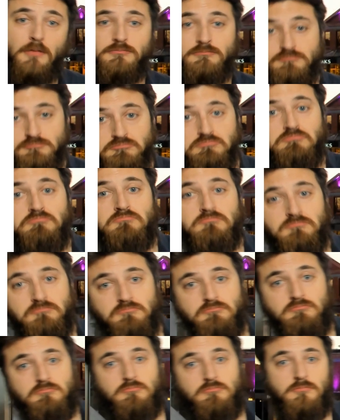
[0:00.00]
Yes.
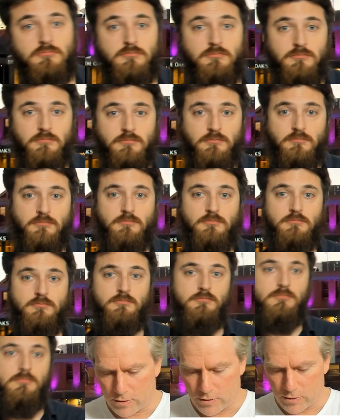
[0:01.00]
And I could actually
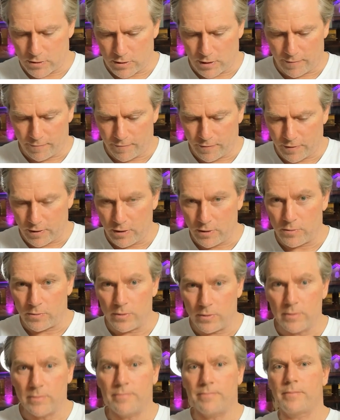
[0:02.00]
even type for you,
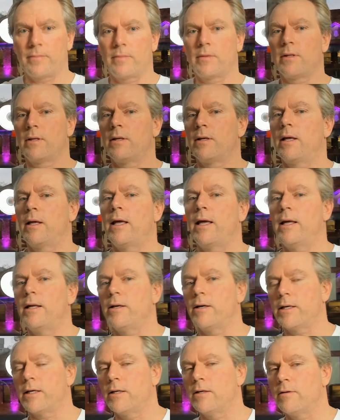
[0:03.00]
and I
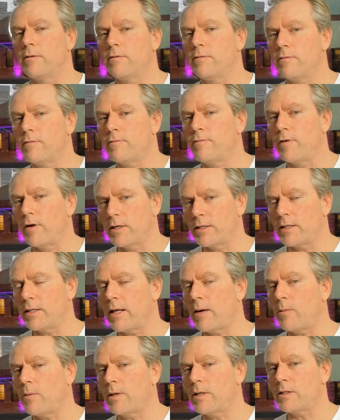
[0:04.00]
can find it
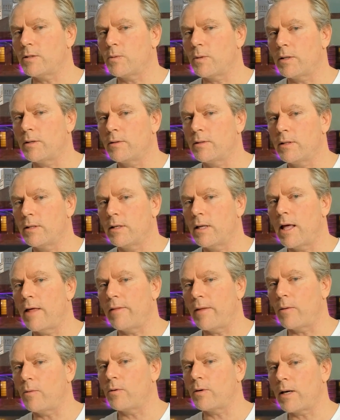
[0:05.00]
that way as well, and
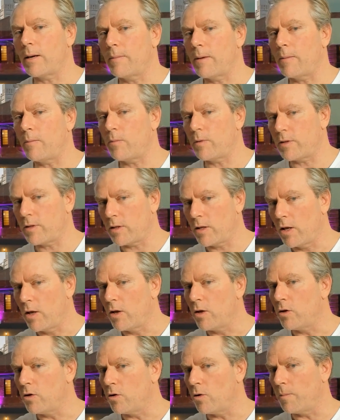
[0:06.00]
that will come up with
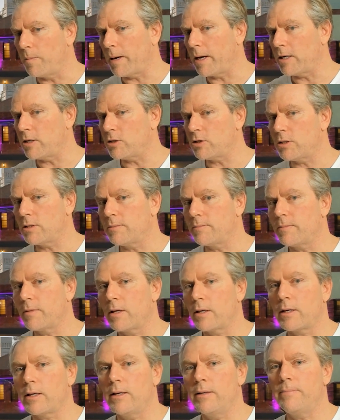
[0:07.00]
your page.
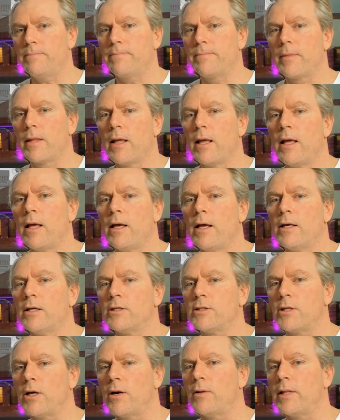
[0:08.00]
Okay,
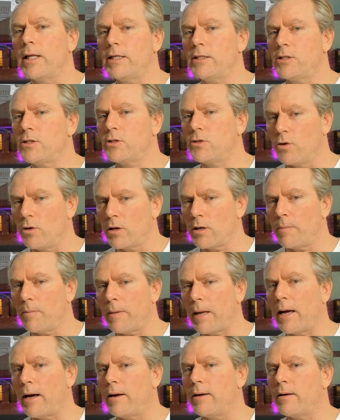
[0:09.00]
so let's talk
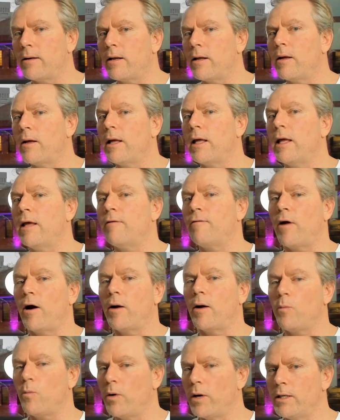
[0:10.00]
about if I
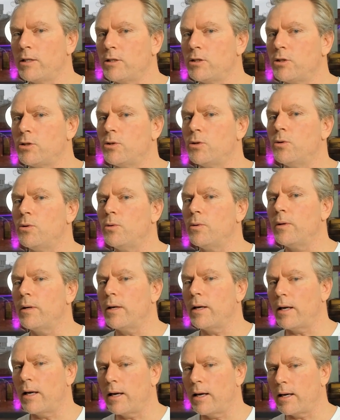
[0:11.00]
wanted to
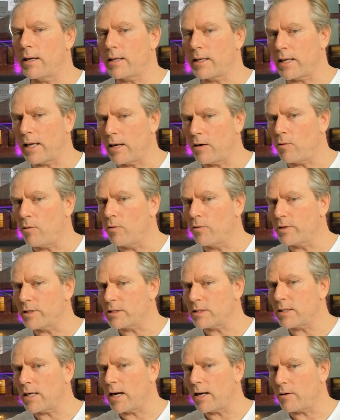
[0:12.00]
get all this
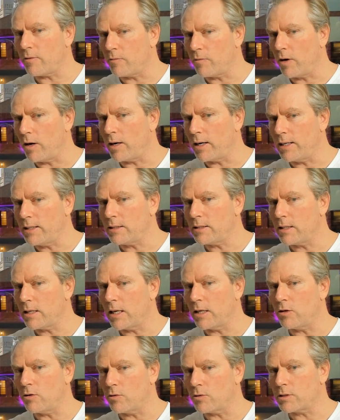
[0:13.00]
data right
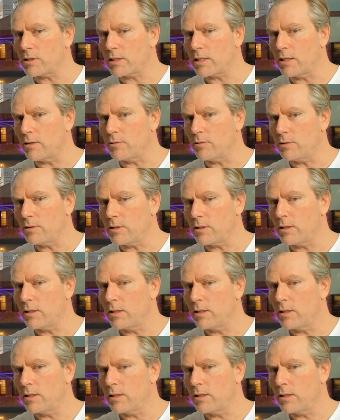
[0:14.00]
and your skills.